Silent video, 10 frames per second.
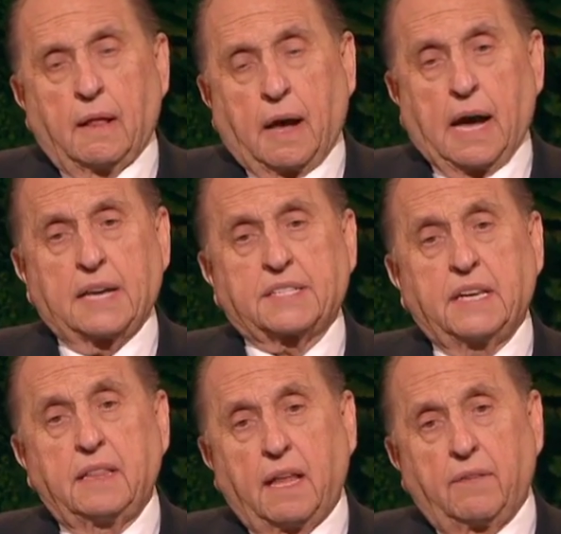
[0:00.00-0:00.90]
I
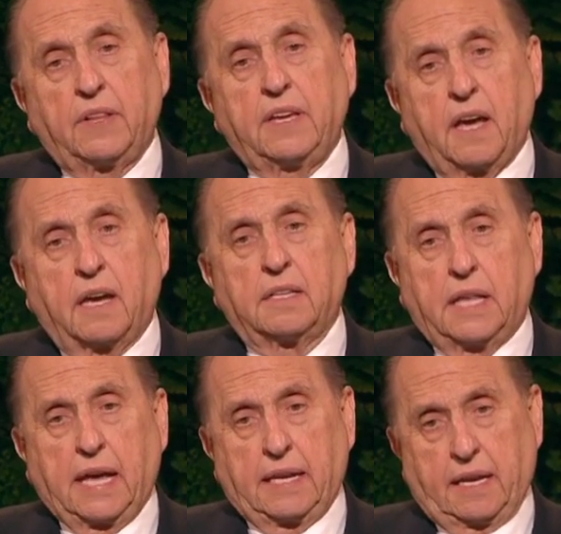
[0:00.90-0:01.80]
see lovely young
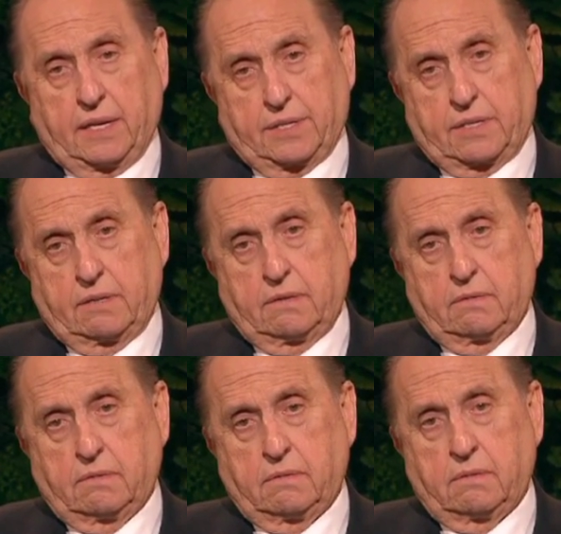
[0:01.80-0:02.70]
ladies
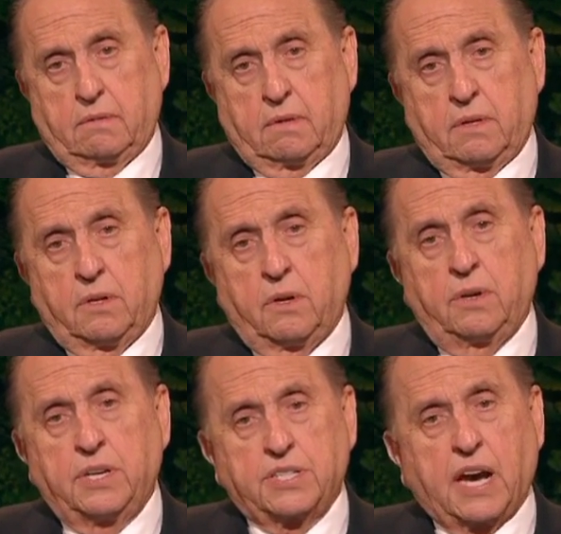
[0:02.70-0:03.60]
who
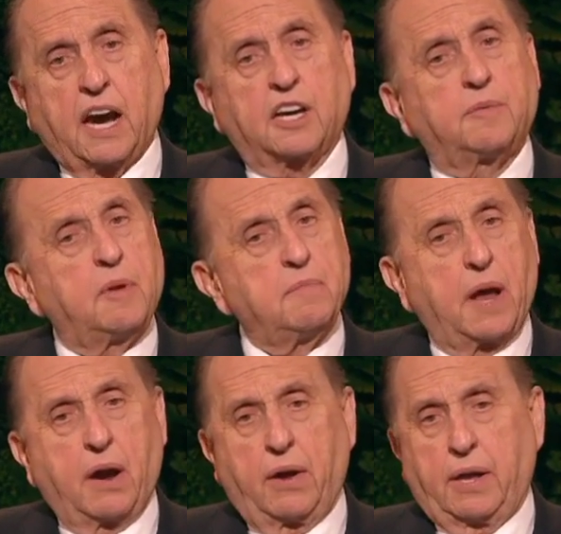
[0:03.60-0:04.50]
desire to be
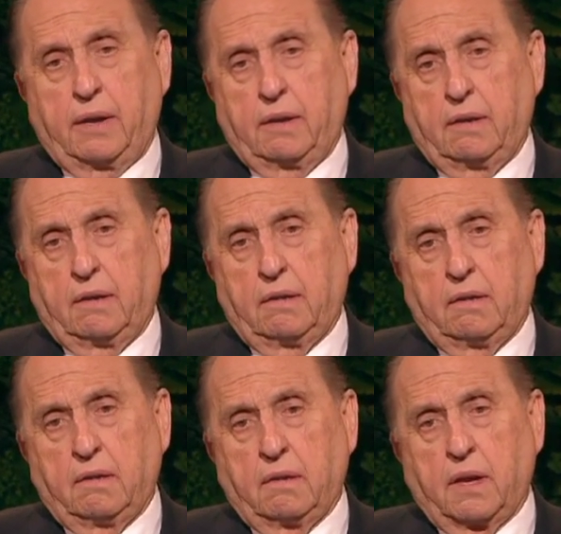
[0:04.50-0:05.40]
married
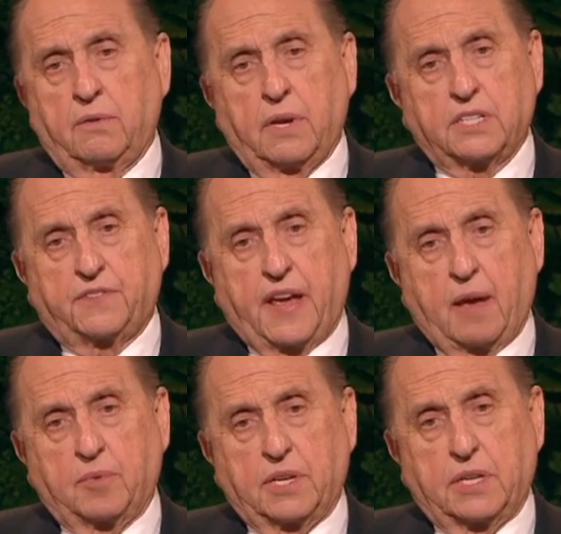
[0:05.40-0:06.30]
and raise
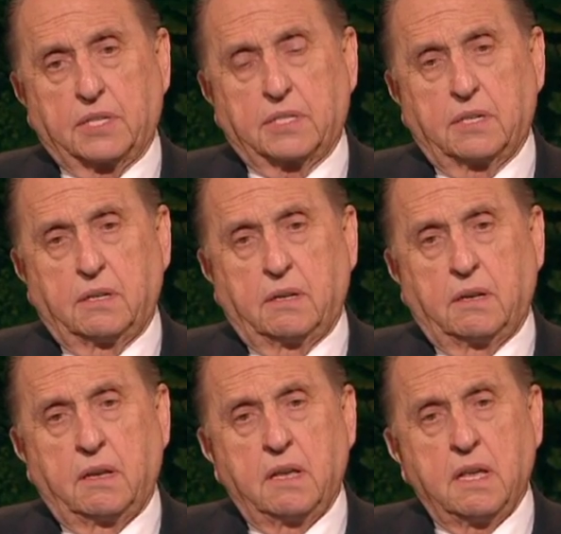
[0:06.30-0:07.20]
families,
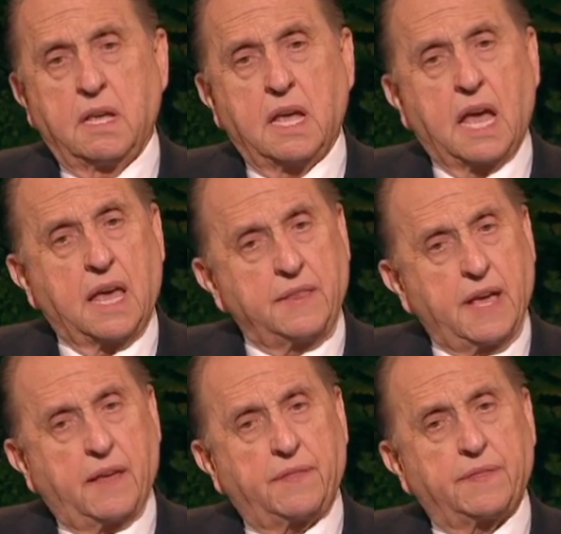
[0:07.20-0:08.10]
and
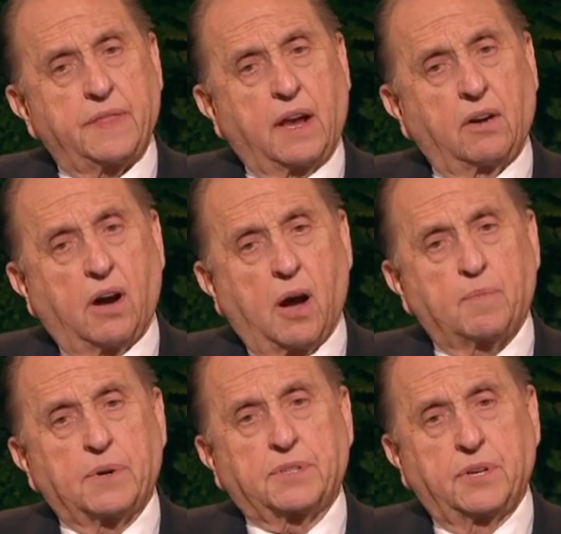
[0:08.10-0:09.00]
yet their
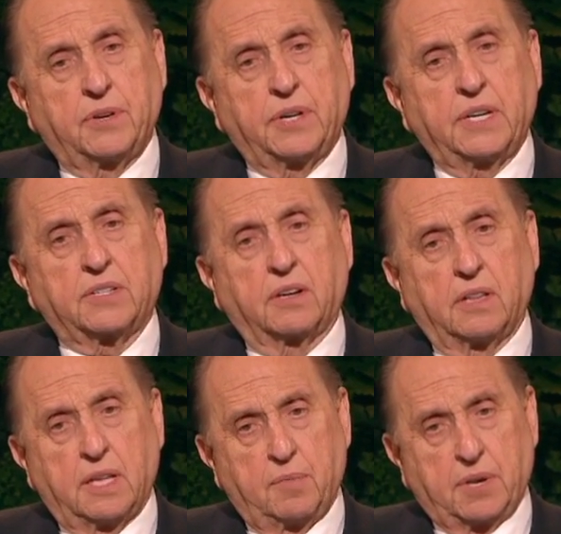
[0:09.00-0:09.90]
opportunities are
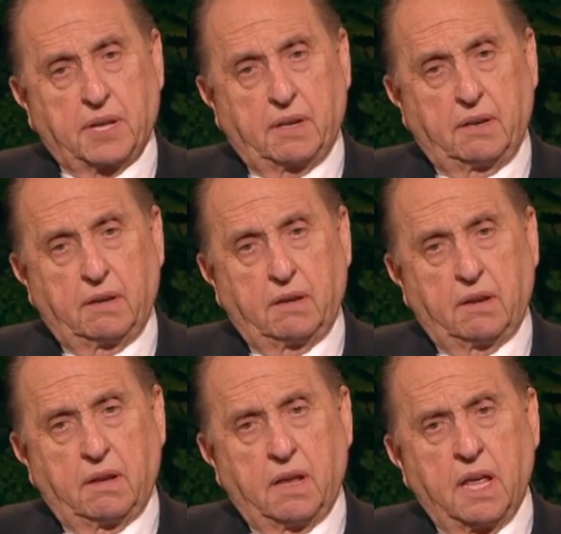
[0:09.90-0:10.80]
limited
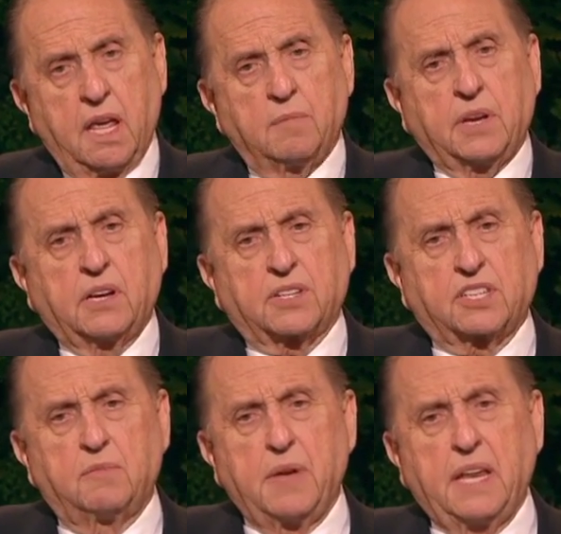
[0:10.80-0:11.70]
because
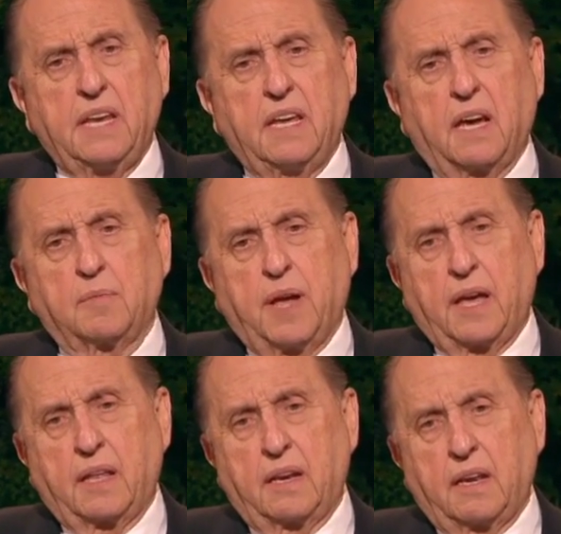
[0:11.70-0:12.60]
so many young
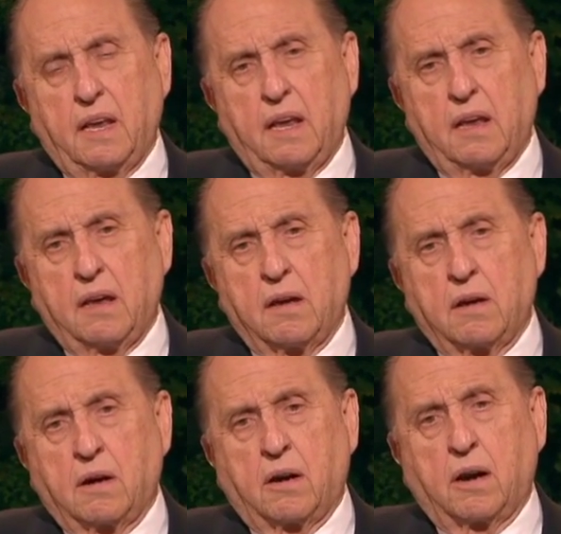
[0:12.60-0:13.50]
men
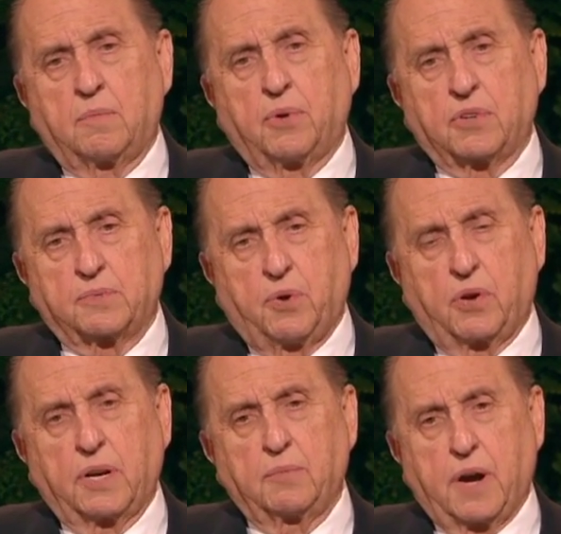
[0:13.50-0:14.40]
are
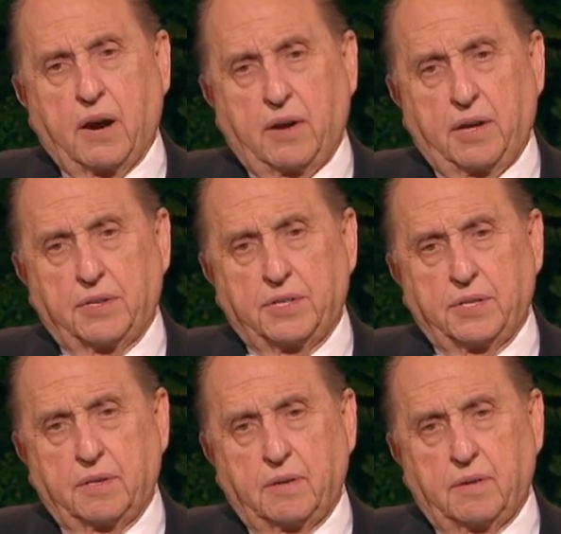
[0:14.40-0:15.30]
postponing marriage.